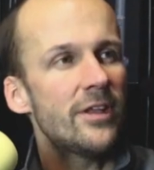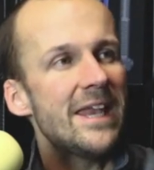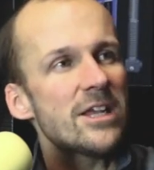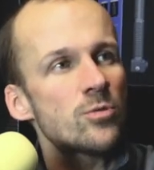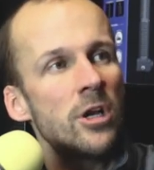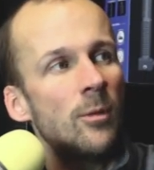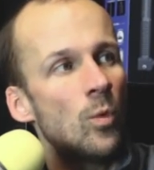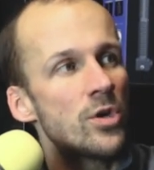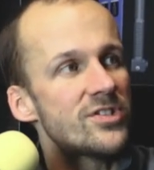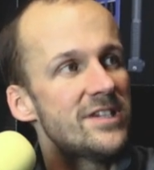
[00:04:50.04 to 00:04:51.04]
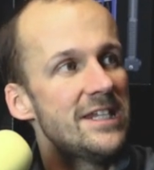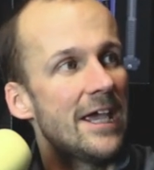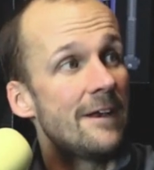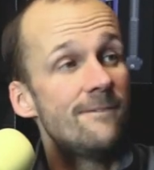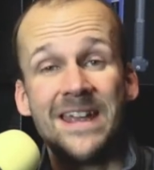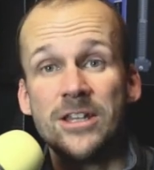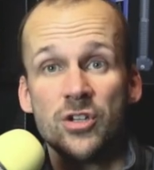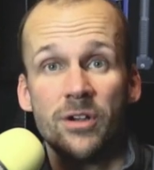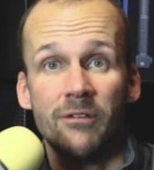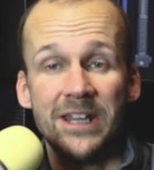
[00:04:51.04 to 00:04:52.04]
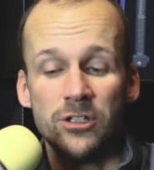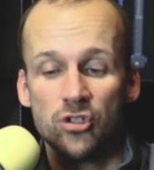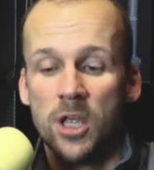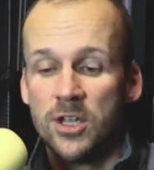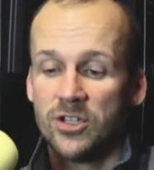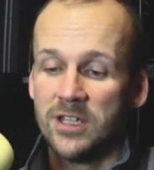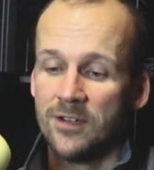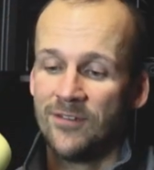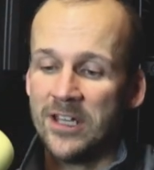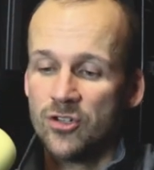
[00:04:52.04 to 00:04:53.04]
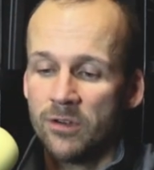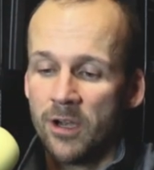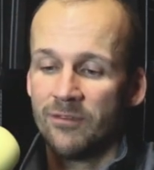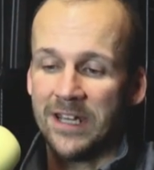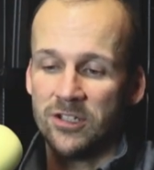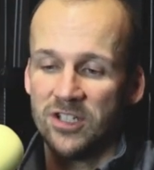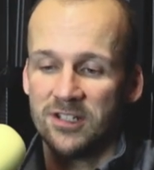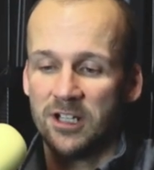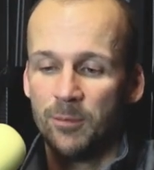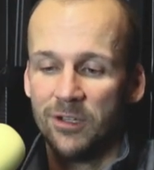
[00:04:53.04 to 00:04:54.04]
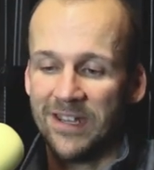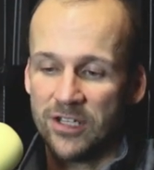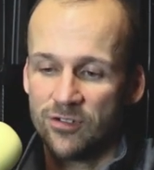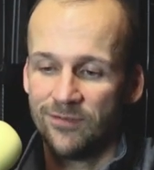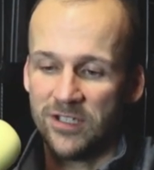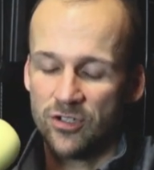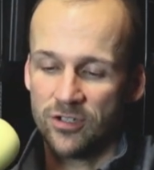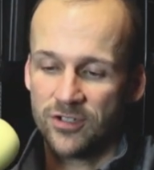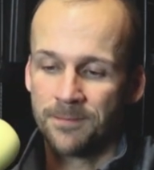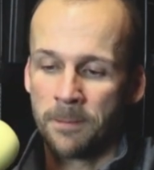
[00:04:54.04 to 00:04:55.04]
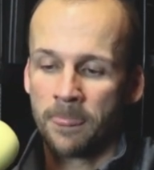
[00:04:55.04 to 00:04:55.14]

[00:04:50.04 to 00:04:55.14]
The next one up was the Adventura range. So the Adventura range has a couple of extra features.